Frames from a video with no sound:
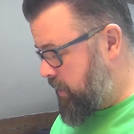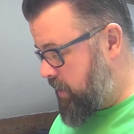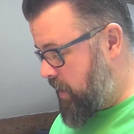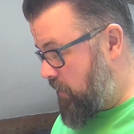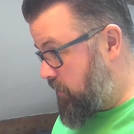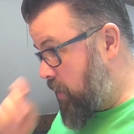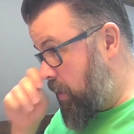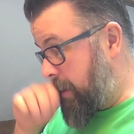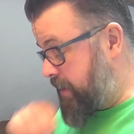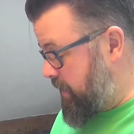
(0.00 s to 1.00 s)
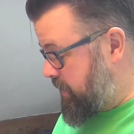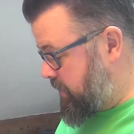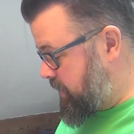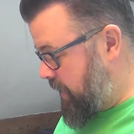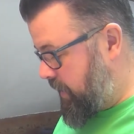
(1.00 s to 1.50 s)
Now I've got the disk
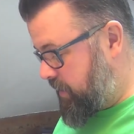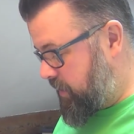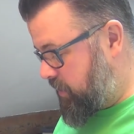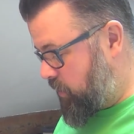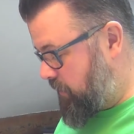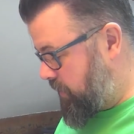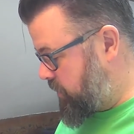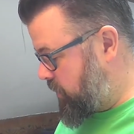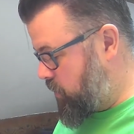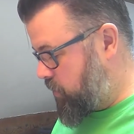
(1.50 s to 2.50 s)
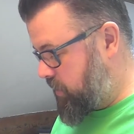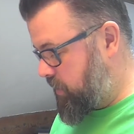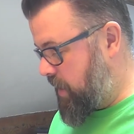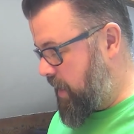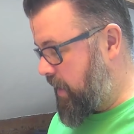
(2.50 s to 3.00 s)
selected, so if I do
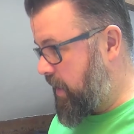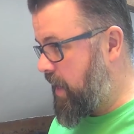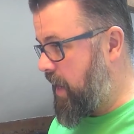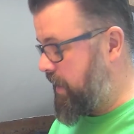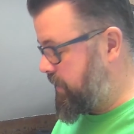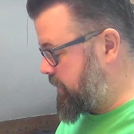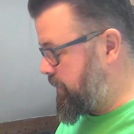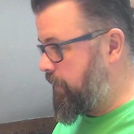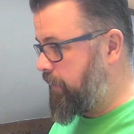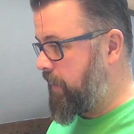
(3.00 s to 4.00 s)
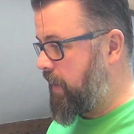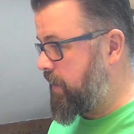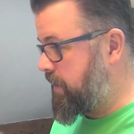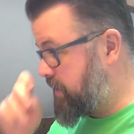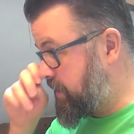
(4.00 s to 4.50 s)
star cat, I
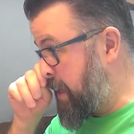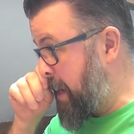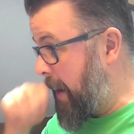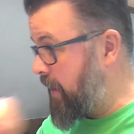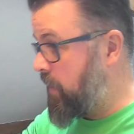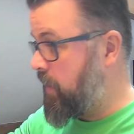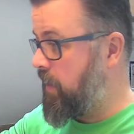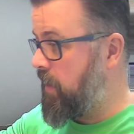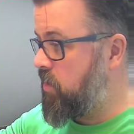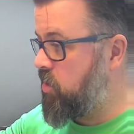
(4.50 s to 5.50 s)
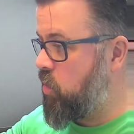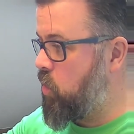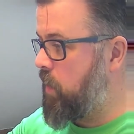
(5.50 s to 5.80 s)
can see Tube